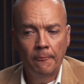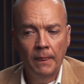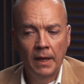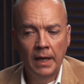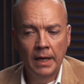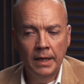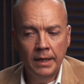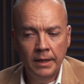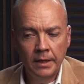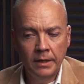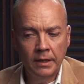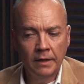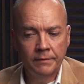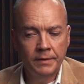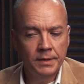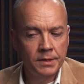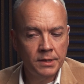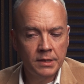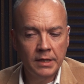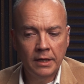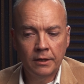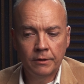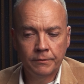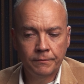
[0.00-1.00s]
It in and of
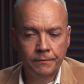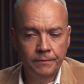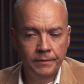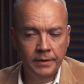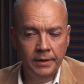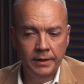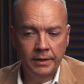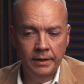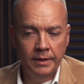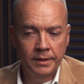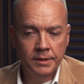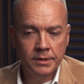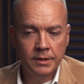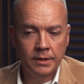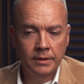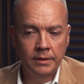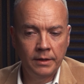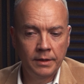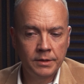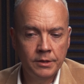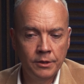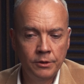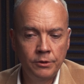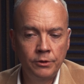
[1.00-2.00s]
itself is
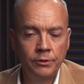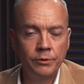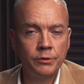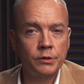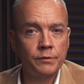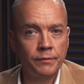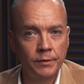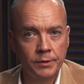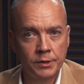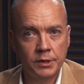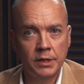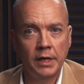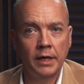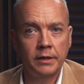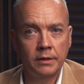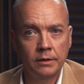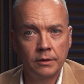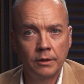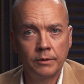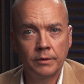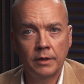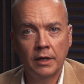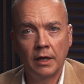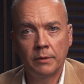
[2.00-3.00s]
a useful
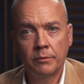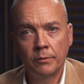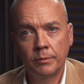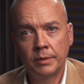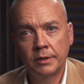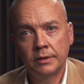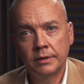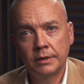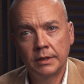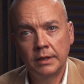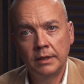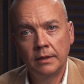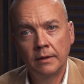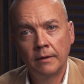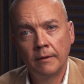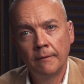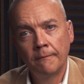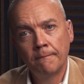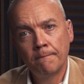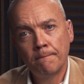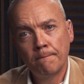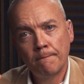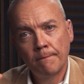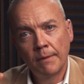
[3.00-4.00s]
standalone capability.
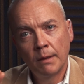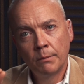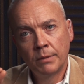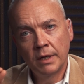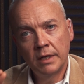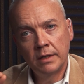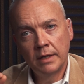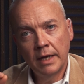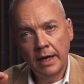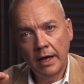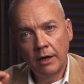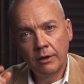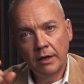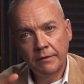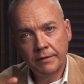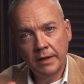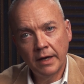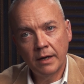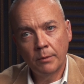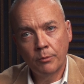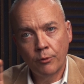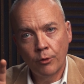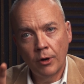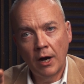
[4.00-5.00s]
But now I've got
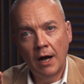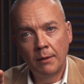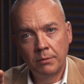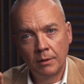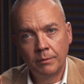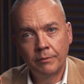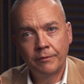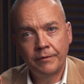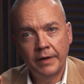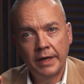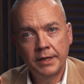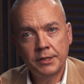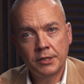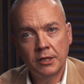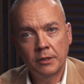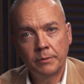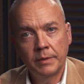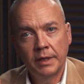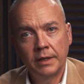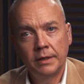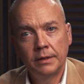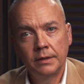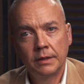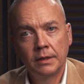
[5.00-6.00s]
a problem facing
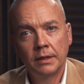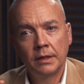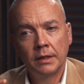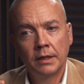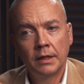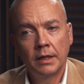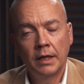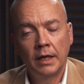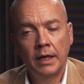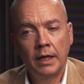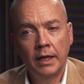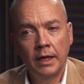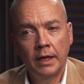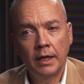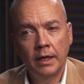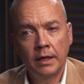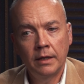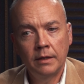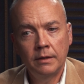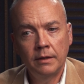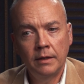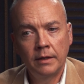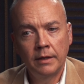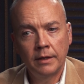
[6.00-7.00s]
me.
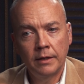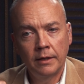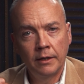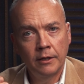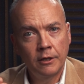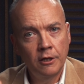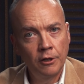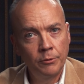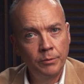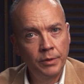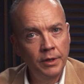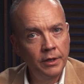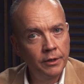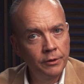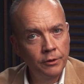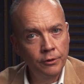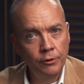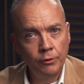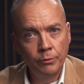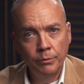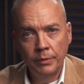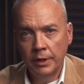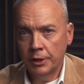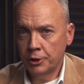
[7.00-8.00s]
And it could be a
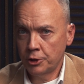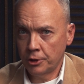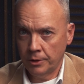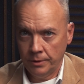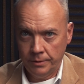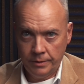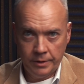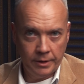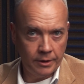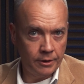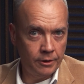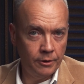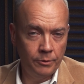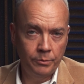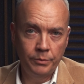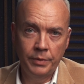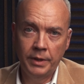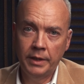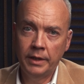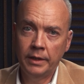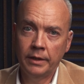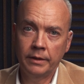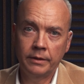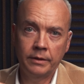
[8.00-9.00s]
new mission. It could
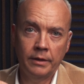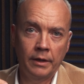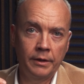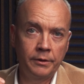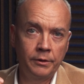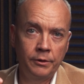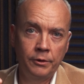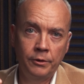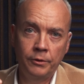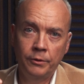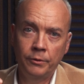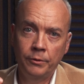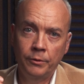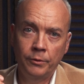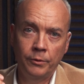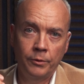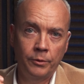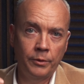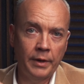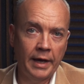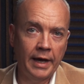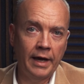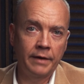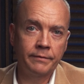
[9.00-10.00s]
be a
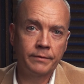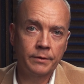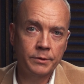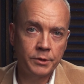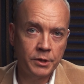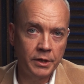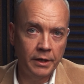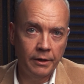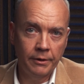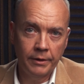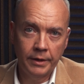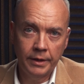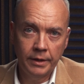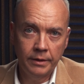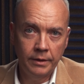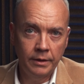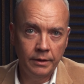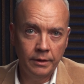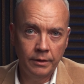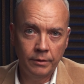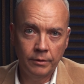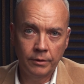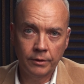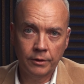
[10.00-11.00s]
new adversary.
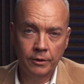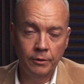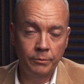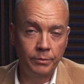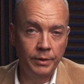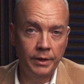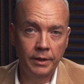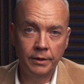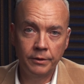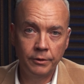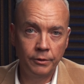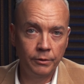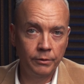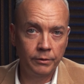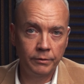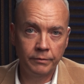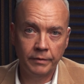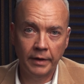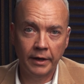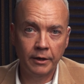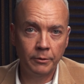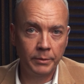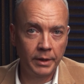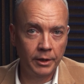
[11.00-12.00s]
It could be a new
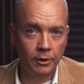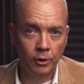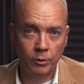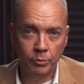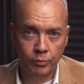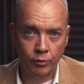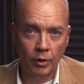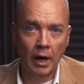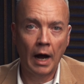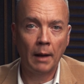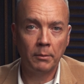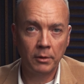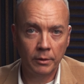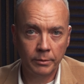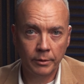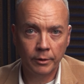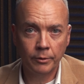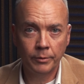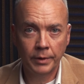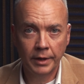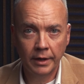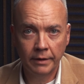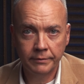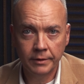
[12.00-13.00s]
environmental problem or
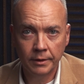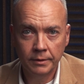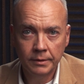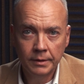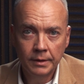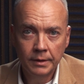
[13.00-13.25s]
whatever.